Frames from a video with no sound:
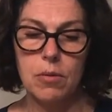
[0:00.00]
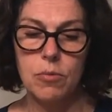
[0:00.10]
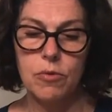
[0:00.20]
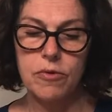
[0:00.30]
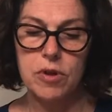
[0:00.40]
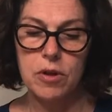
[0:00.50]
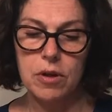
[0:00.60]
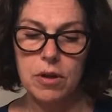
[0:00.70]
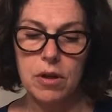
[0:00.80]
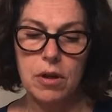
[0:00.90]
Move
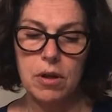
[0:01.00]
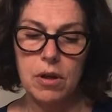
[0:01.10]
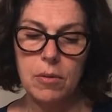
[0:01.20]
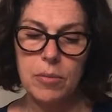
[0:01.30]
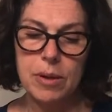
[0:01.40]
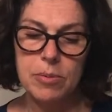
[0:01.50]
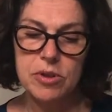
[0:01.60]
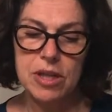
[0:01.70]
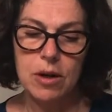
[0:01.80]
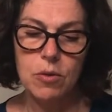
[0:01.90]
your paper
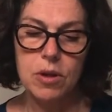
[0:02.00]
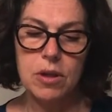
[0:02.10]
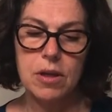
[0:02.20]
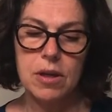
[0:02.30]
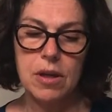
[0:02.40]
towel